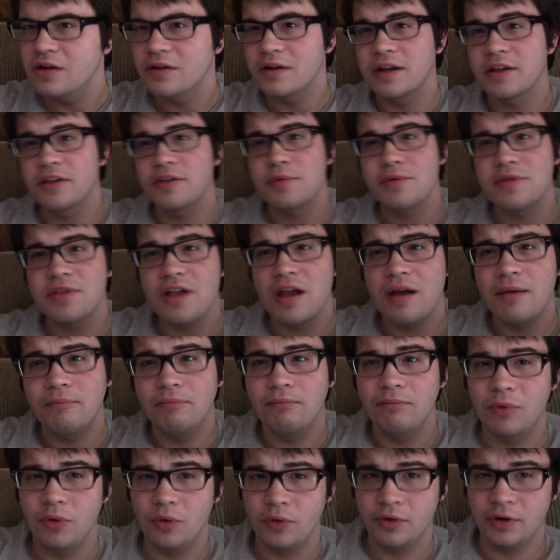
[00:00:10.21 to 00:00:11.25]
Okay, so it's not
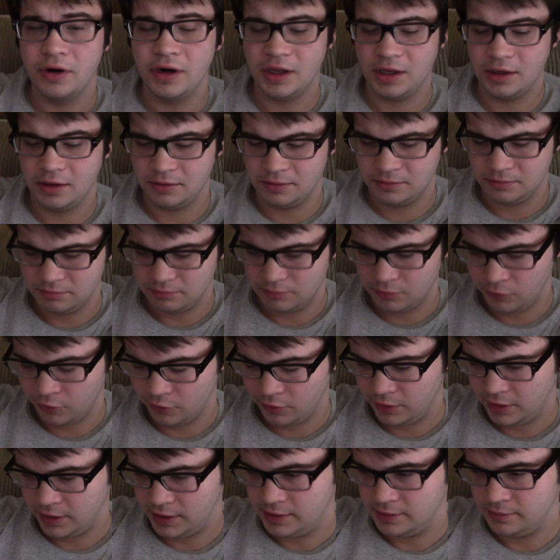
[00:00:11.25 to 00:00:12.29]
morning,
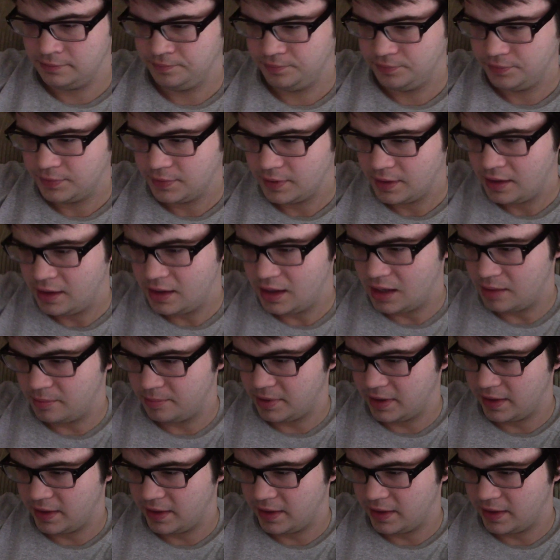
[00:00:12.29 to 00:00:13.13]
and